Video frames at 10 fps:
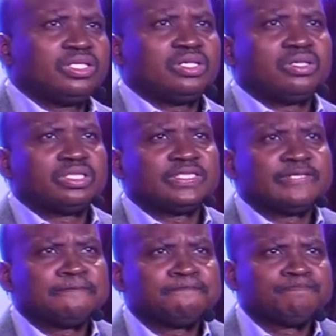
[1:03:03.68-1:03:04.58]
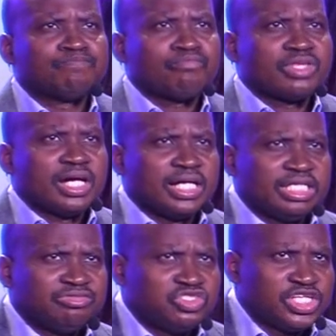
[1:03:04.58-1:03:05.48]
a hoarder. I
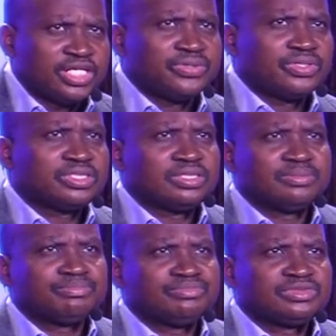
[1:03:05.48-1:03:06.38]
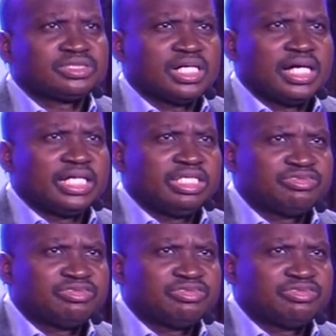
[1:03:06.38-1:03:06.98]
give generously. I give